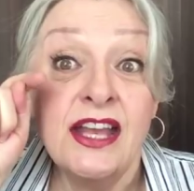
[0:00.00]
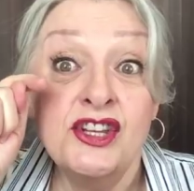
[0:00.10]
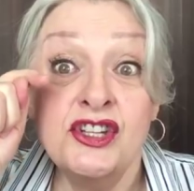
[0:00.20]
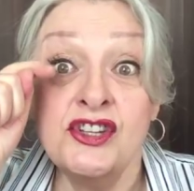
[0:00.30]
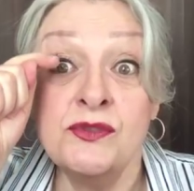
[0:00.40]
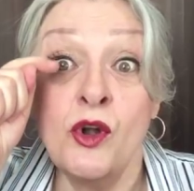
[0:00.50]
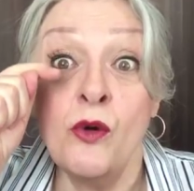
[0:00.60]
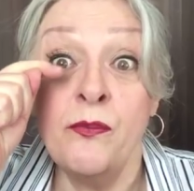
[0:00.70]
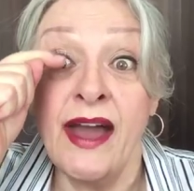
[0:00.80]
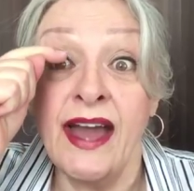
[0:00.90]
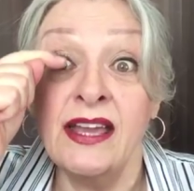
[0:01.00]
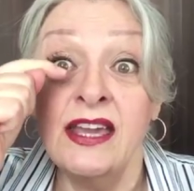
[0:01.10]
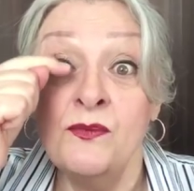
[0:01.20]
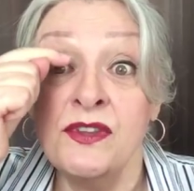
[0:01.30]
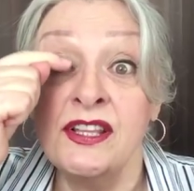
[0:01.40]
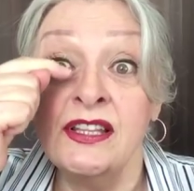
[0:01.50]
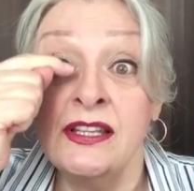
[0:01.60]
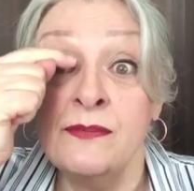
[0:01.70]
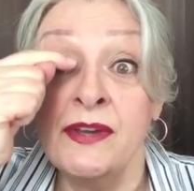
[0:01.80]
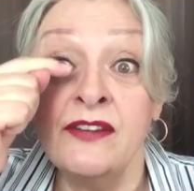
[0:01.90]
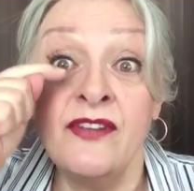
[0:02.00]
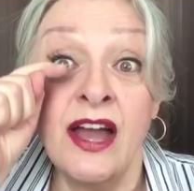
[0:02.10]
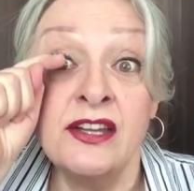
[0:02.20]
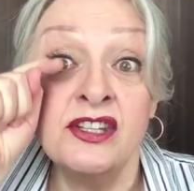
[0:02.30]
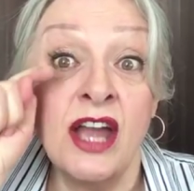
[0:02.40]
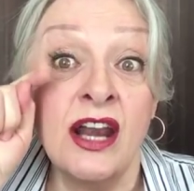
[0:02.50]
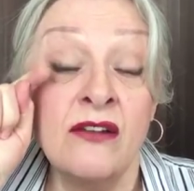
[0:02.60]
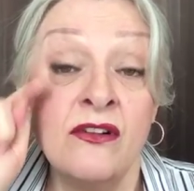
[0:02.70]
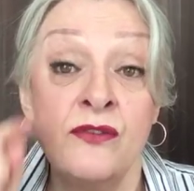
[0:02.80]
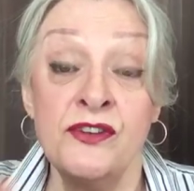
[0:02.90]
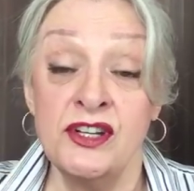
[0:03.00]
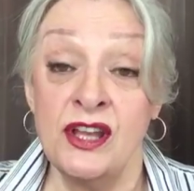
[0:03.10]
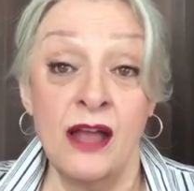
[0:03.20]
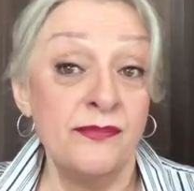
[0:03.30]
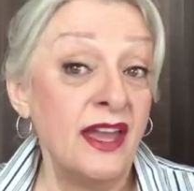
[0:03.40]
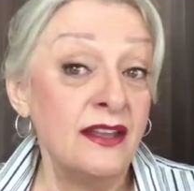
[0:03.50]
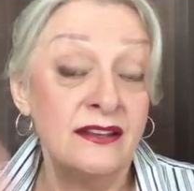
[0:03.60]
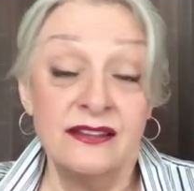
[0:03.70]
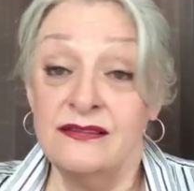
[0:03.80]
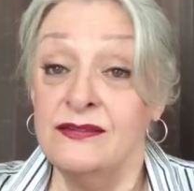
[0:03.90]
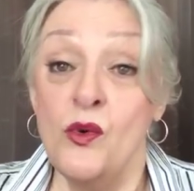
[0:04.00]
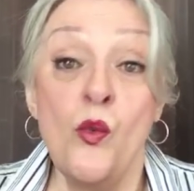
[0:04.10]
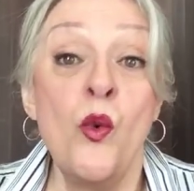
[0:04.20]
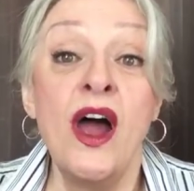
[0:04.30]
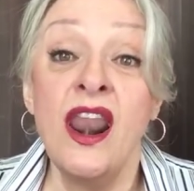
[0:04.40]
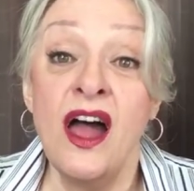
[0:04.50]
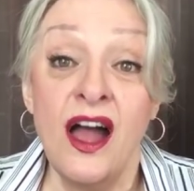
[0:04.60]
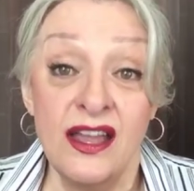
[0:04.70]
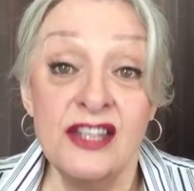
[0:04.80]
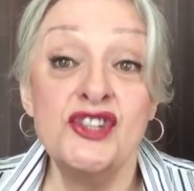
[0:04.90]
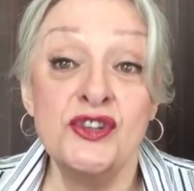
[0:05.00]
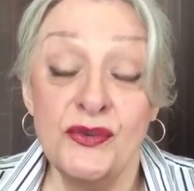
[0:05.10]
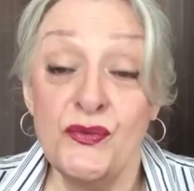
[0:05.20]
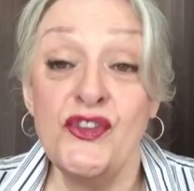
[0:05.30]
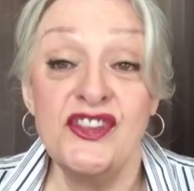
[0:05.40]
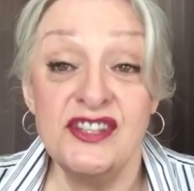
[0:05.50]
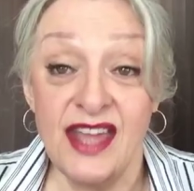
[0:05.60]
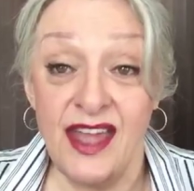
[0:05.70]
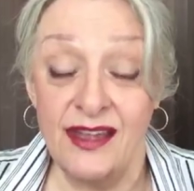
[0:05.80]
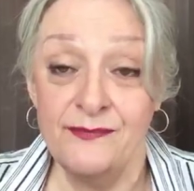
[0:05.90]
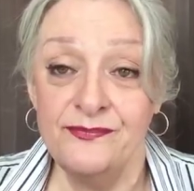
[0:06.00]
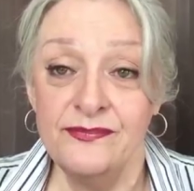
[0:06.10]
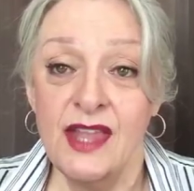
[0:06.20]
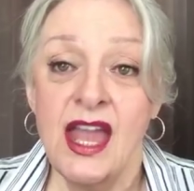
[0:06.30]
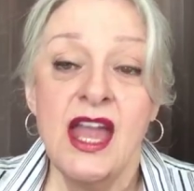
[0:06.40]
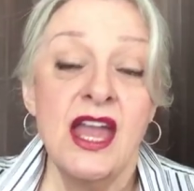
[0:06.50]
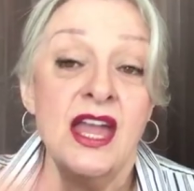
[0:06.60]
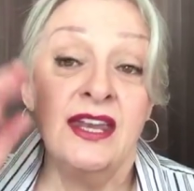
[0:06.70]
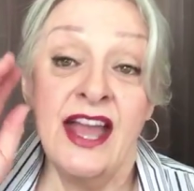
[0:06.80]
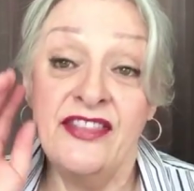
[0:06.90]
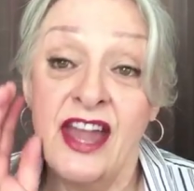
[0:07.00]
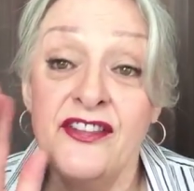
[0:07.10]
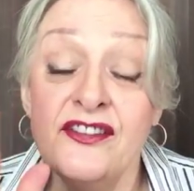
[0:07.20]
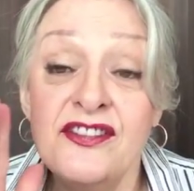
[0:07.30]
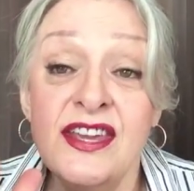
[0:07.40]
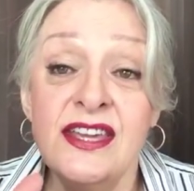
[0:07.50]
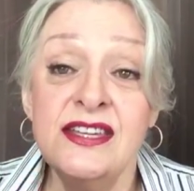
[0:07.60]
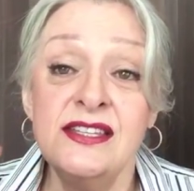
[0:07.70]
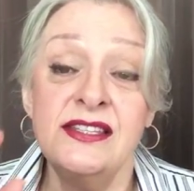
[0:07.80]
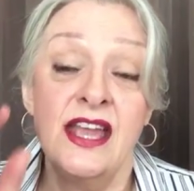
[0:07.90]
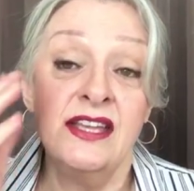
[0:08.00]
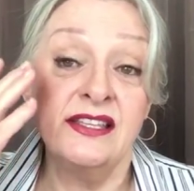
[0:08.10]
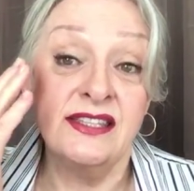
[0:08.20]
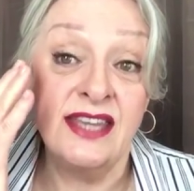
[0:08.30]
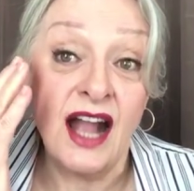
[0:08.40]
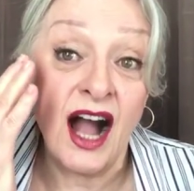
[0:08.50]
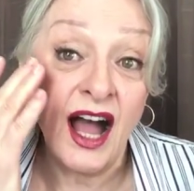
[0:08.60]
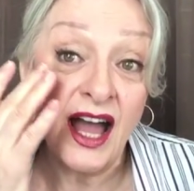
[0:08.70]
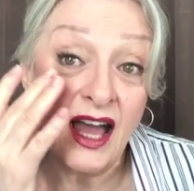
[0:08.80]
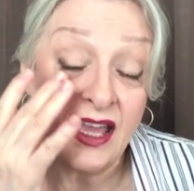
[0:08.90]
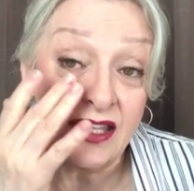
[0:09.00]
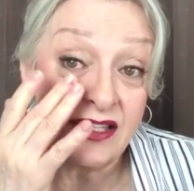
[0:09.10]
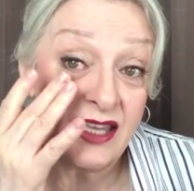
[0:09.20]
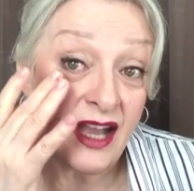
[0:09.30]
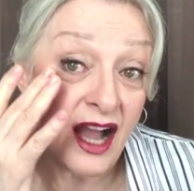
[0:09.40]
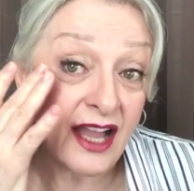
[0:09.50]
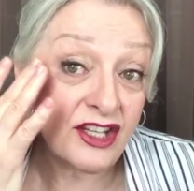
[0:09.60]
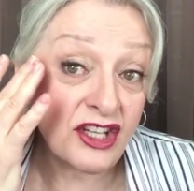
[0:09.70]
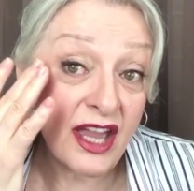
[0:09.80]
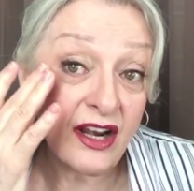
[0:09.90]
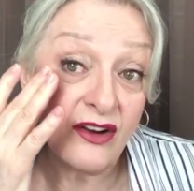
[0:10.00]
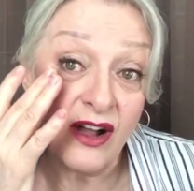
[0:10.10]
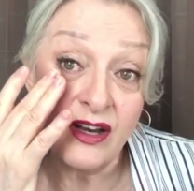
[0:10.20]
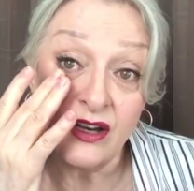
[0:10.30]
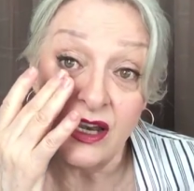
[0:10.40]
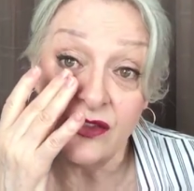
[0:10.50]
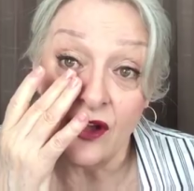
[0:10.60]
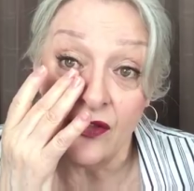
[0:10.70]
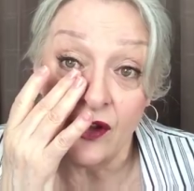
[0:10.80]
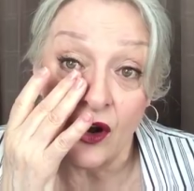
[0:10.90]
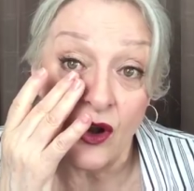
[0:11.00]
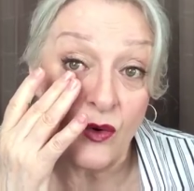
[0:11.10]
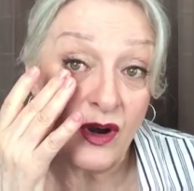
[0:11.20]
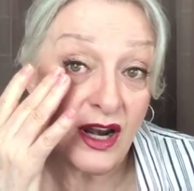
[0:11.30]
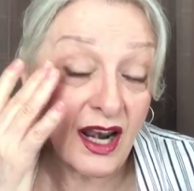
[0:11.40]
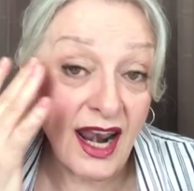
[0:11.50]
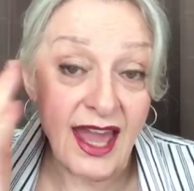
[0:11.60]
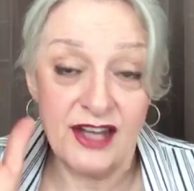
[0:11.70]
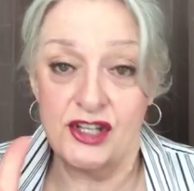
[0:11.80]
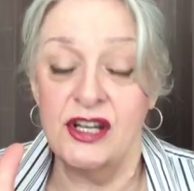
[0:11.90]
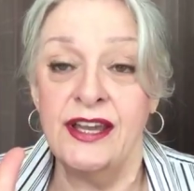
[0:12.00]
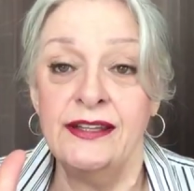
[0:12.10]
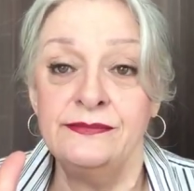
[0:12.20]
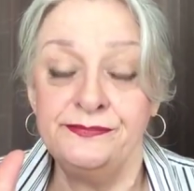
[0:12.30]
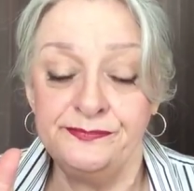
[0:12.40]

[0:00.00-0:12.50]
just go back in with a little bit of eyeshadow over top, and voila, it's good for the day. Now the other thing is the eyeshadow underneath on the lower lash line.